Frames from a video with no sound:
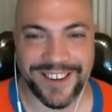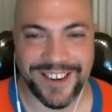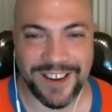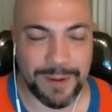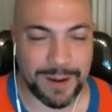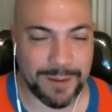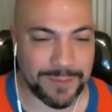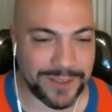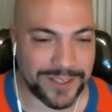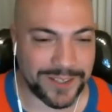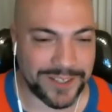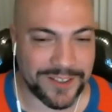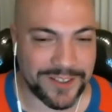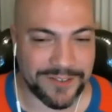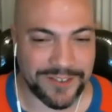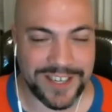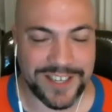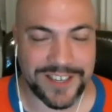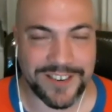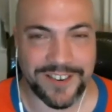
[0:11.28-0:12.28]
I published
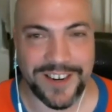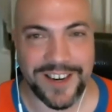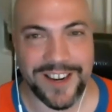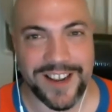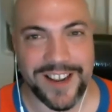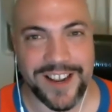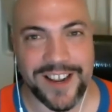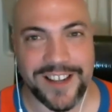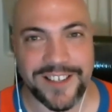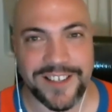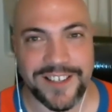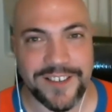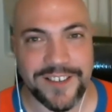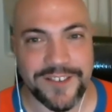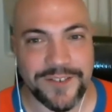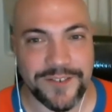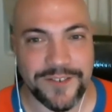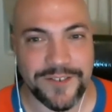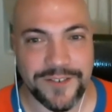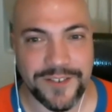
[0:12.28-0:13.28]
three screencasts
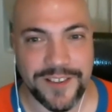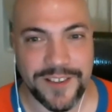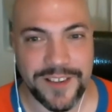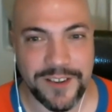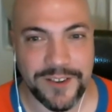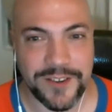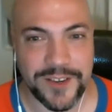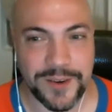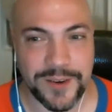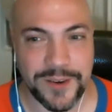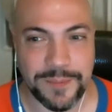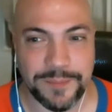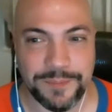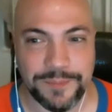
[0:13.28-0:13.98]
to YouTube.